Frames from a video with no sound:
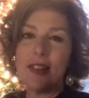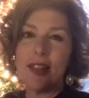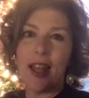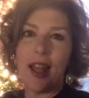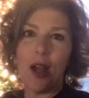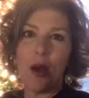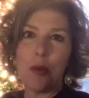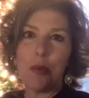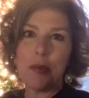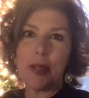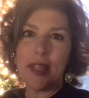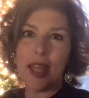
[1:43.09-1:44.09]
I hope
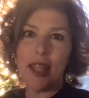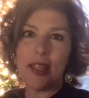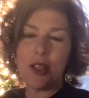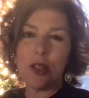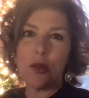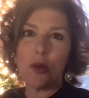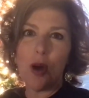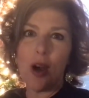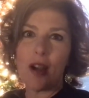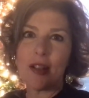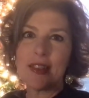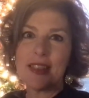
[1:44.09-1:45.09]
that you
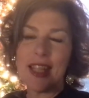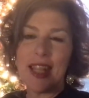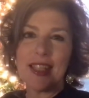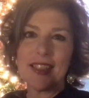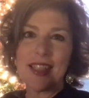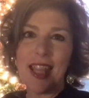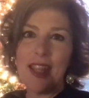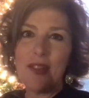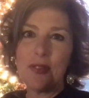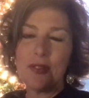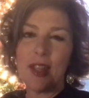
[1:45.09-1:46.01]
are staying safe